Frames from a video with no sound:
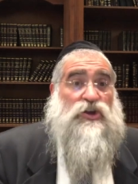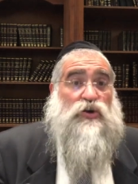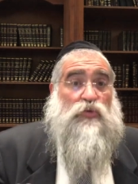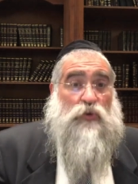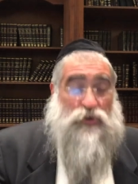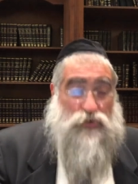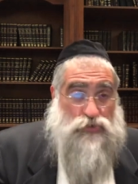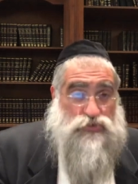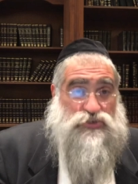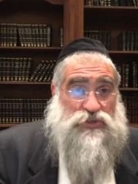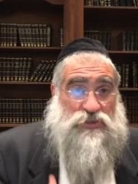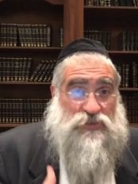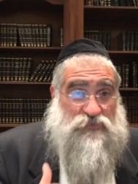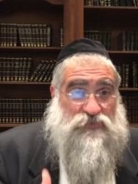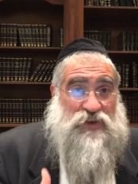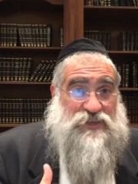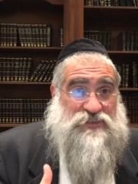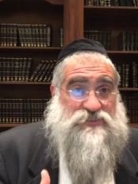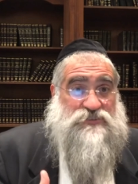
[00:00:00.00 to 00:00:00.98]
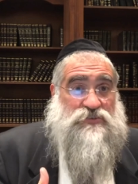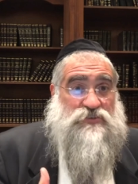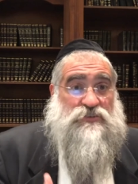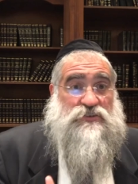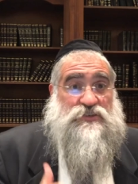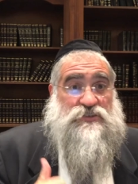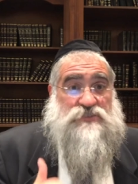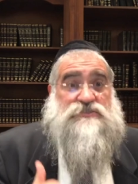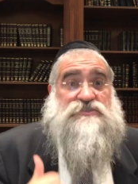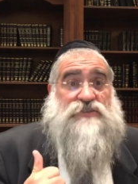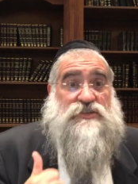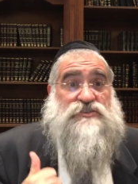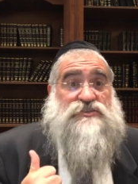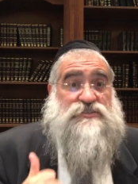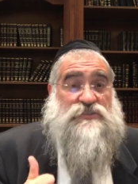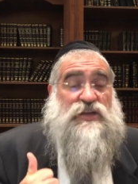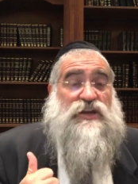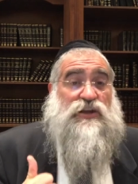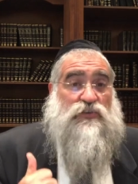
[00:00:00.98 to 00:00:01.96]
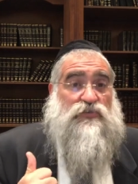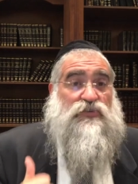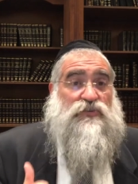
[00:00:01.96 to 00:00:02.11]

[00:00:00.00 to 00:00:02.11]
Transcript: where usually the vessel is distinct